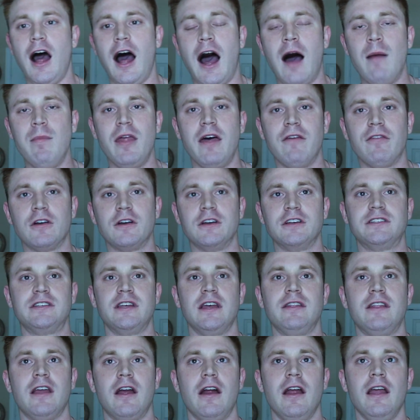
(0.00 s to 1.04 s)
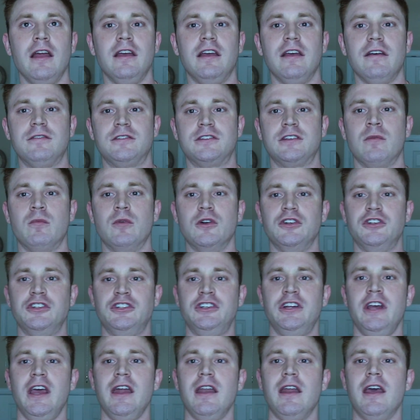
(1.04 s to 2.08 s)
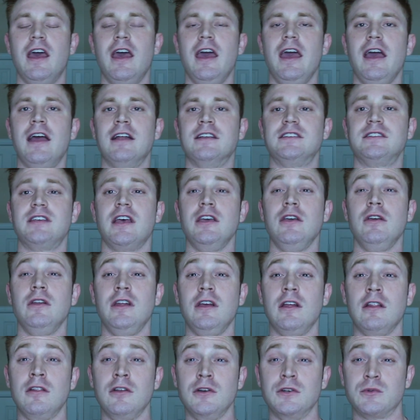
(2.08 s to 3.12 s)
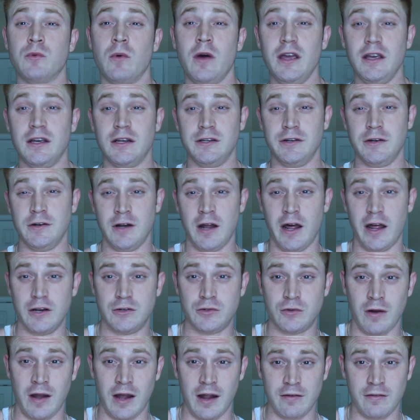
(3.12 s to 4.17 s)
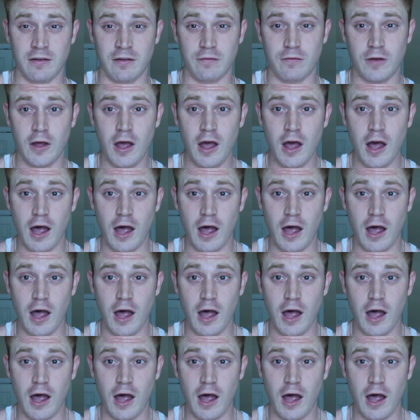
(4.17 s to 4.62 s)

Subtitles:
I'm never gonna sit there and give someone shit and say you need to lose weight because you're not attractive.